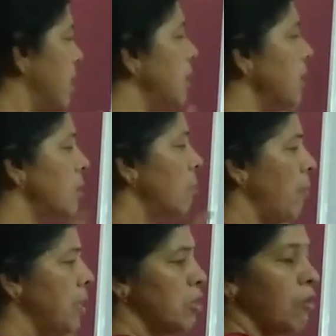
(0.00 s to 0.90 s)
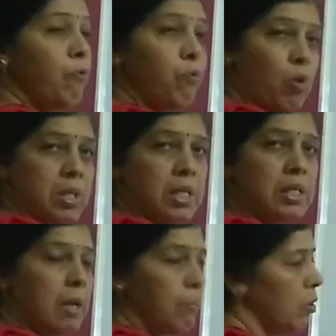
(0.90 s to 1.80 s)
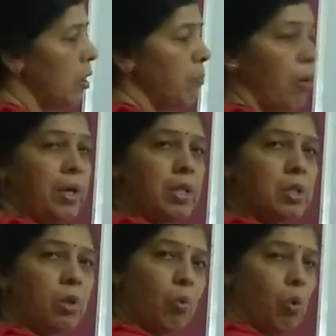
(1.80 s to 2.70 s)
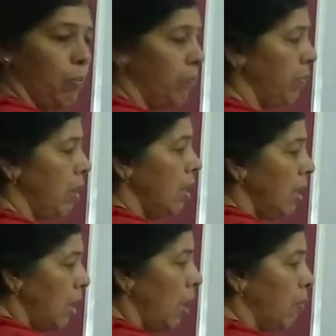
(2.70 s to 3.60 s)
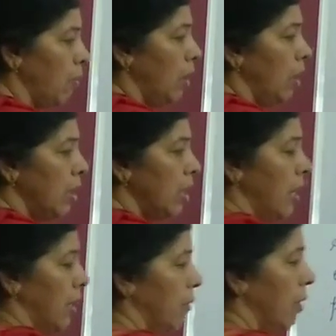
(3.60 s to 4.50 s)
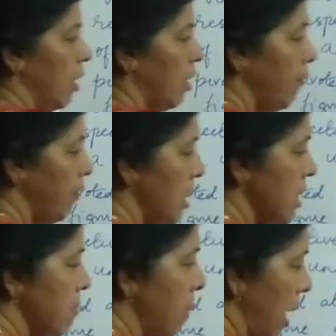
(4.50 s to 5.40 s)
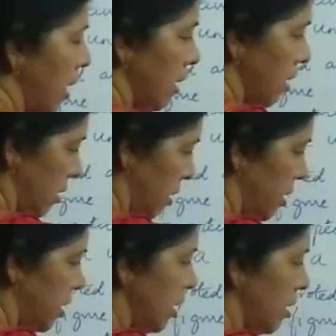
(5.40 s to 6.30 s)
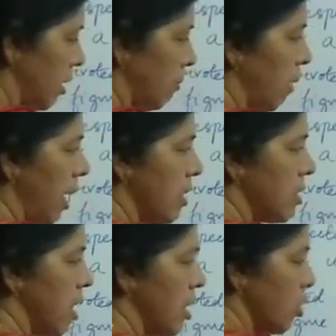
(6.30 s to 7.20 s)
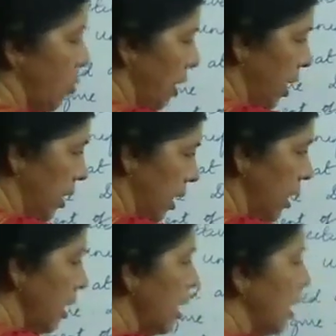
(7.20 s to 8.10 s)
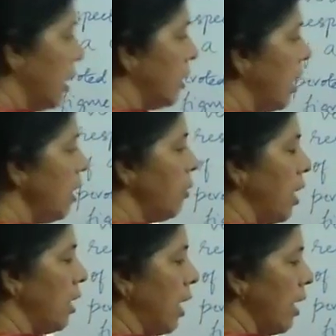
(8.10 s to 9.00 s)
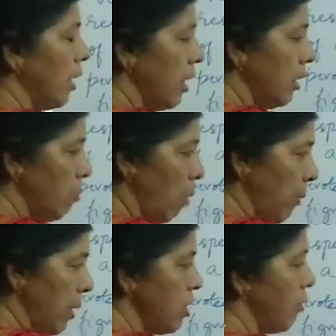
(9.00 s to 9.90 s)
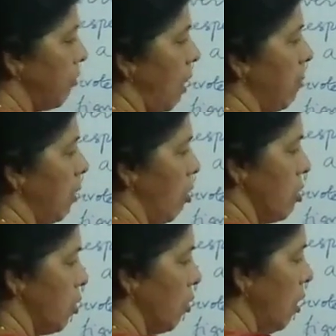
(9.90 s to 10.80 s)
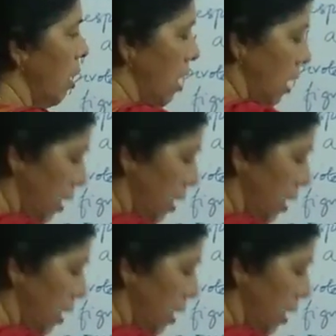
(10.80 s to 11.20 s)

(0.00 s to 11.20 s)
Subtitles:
resultant moment of forces about the point O. Now here, if this rigid bar starts rotating, then you can calculate the moment of couple also.